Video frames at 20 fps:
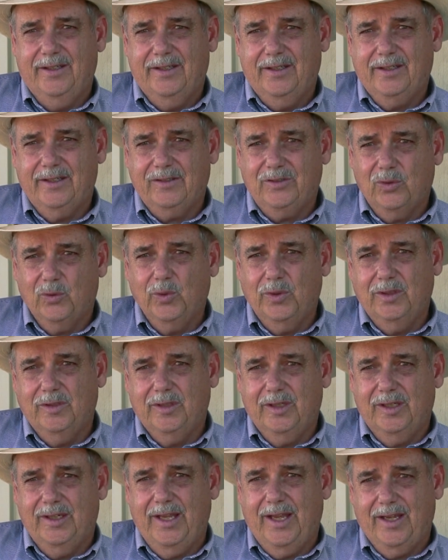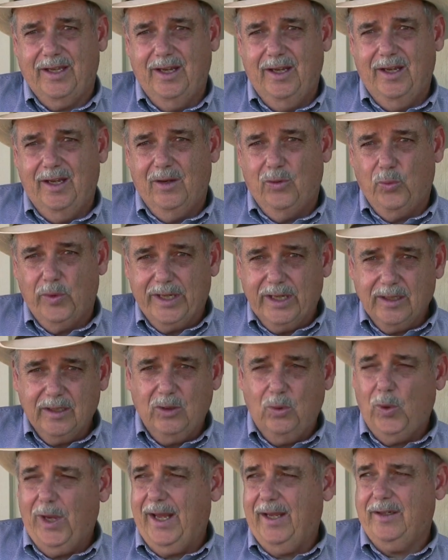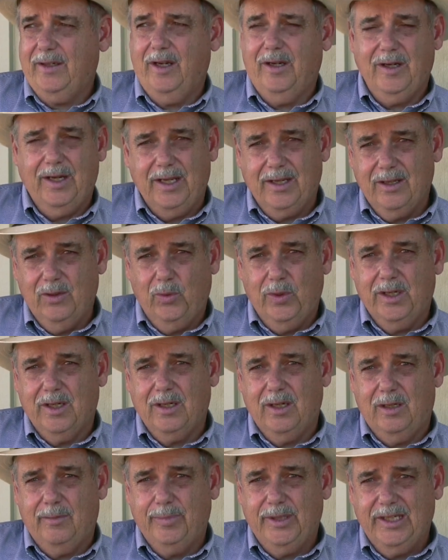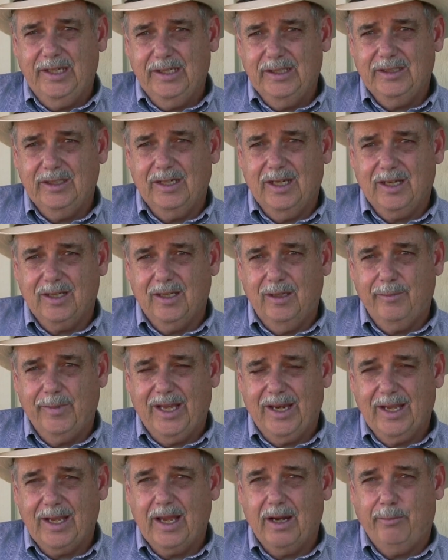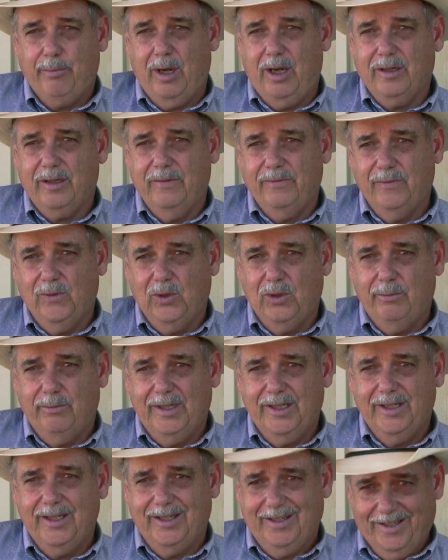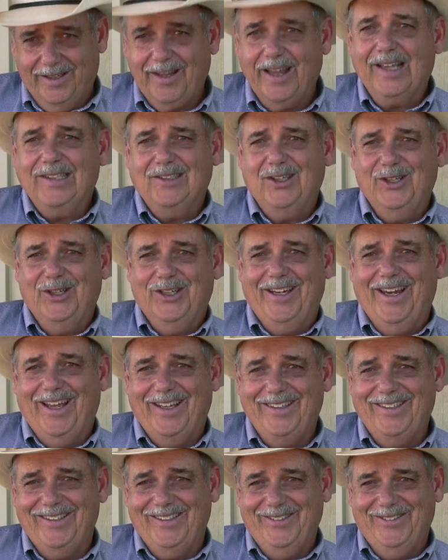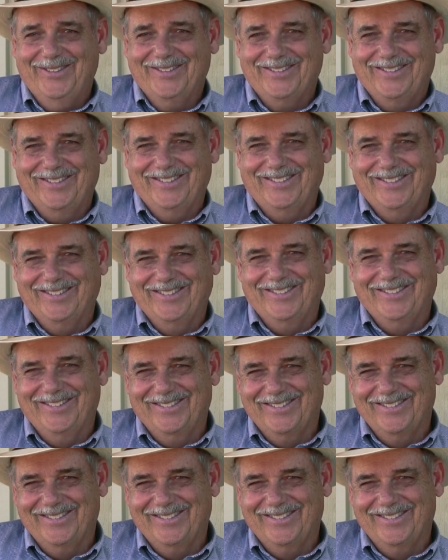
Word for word: That's a real good day when I go out there and I go in a competition, I come out and I got a pocket full of money, that's a good day too.